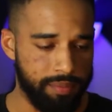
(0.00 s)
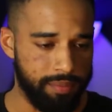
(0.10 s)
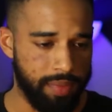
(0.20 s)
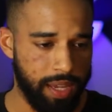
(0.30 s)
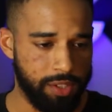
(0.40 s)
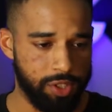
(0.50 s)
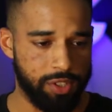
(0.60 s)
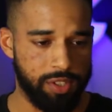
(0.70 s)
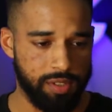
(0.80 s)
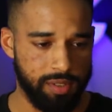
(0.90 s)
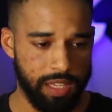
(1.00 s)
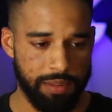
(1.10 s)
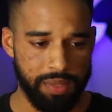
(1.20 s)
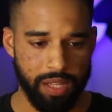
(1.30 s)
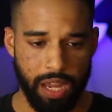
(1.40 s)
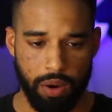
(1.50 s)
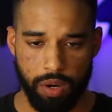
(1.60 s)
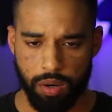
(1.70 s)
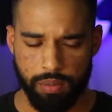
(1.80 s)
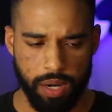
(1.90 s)
they just gave me an account
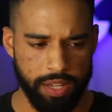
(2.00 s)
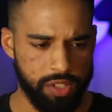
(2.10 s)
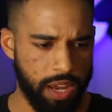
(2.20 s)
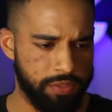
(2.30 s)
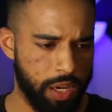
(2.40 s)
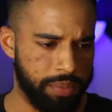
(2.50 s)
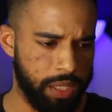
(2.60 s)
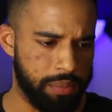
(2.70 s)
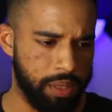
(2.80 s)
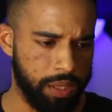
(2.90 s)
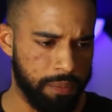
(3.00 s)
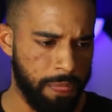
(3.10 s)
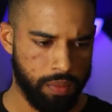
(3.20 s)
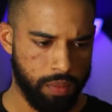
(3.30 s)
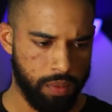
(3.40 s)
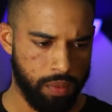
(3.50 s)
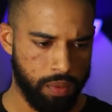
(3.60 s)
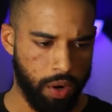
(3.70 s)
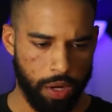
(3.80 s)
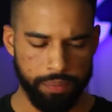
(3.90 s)
error, but I just have to update the billing.
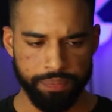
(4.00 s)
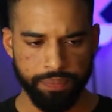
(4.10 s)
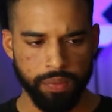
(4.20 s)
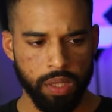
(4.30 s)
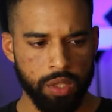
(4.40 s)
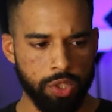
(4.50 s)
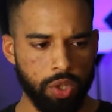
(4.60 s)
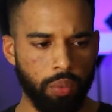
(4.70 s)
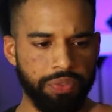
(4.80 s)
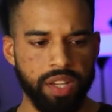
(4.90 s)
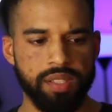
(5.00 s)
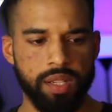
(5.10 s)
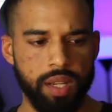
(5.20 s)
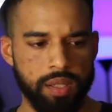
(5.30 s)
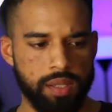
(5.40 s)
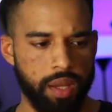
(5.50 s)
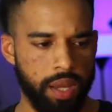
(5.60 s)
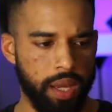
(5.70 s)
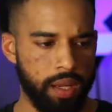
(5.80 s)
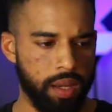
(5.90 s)
Okay. So this is
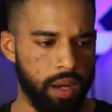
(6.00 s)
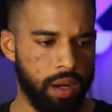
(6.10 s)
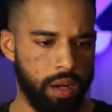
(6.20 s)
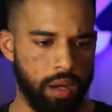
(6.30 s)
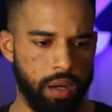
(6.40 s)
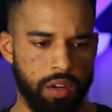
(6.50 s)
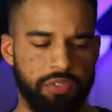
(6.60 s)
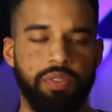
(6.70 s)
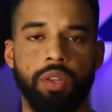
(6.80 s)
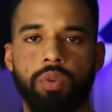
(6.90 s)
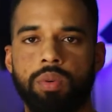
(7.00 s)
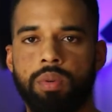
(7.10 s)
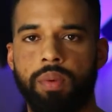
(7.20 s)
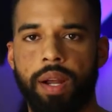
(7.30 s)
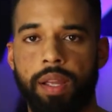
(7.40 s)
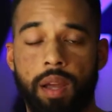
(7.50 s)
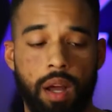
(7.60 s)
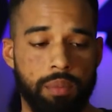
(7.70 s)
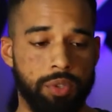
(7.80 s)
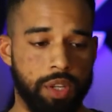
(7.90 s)
a funnel, right?
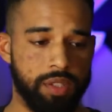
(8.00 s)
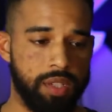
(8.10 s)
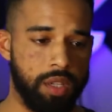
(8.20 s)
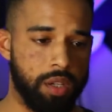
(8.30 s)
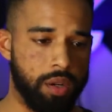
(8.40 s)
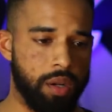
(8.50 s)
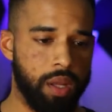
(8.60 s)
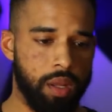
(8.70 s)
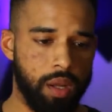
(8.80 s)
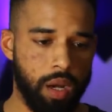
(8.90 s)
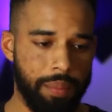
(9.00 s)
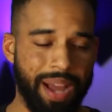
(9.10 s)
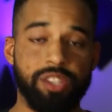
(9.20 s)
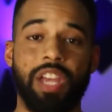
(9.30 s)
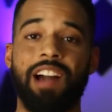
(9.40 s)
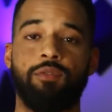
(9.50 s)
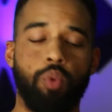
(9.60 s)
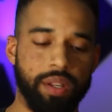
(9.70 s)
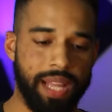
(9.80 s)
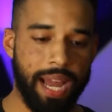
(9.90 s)
You can see here, I just have
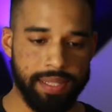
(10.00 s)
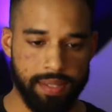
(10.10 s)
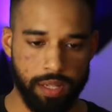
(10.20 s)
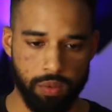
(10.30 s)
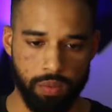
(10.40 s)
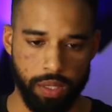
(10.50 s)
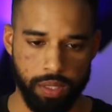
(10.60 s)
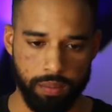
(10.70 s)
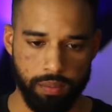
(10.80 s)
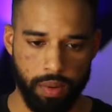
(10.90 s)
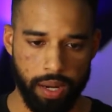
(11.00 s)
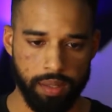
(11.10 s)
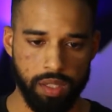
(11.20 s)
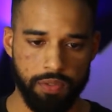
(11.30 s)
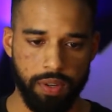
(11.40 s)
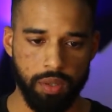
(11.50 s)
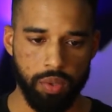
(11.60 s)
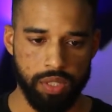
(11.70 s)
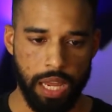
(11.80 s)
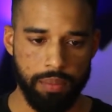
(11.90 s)
one ad set running, right? This funnel
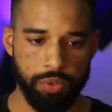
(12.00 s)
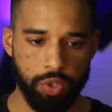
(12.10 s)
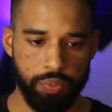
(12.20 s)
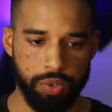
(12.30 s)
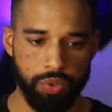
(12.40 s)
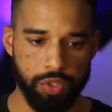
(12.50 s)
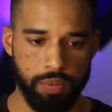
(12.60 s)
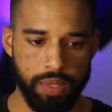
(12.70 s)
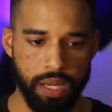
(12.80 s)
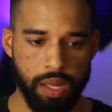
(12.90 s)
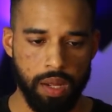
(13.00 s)
was able to produce me